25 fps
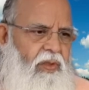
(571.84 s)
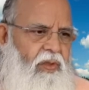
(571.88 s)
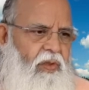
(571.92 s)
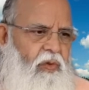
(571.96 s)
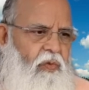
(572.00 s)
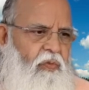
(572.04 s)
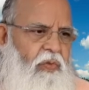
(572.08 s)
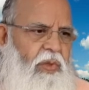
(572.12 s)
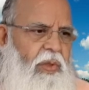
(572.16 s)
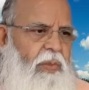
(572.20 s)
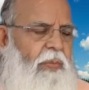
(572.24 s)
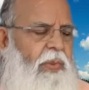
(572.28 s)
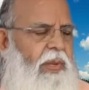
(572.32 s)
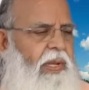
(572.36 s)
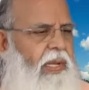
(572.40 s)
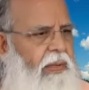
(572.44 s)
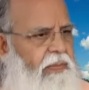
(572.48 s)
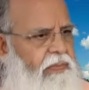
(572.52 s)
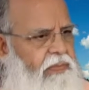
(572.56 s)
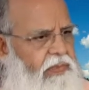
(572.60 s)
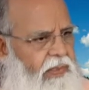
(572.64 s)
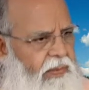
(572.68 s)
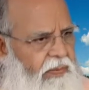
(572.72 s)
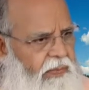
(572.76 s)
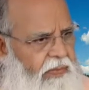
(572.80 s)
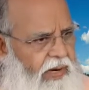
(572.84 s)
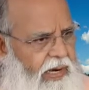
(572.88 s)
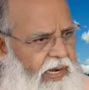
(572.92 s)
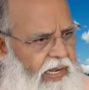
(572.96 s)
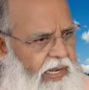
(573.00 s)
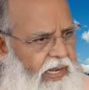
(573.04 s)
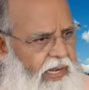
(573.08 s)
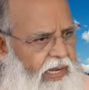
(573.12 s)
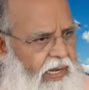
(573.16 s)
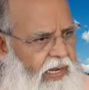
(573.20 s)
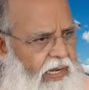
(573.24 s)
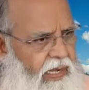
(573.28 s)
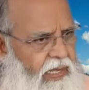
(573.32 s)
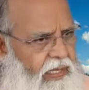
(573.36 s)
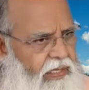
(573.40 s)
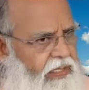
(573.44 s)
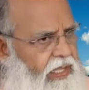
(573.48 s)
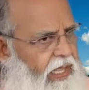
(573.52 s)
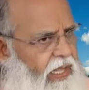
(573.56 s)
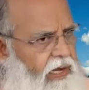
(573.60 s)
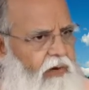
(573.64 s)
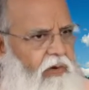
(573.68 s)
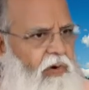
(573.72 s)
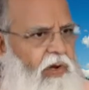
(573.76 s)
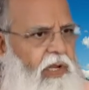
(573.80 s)
We become somebody
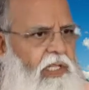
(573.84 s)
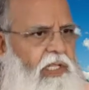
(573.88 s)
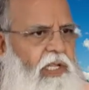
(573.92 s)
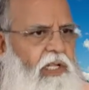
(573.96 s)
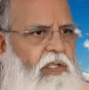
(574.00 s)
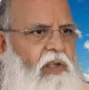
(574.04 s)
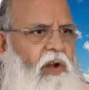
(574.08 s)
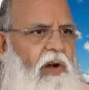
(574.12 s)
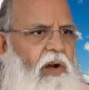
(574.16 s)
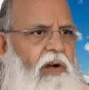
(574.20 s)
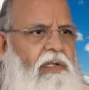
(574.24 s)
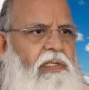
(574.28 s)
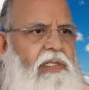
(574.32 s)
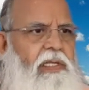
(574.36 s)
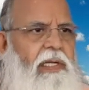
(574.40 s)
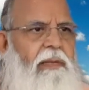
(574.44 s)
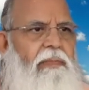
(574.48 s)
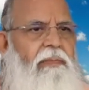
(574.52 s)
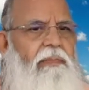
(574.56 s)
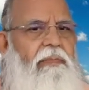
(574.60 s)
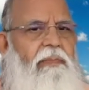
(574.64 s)
then only the thoughts come.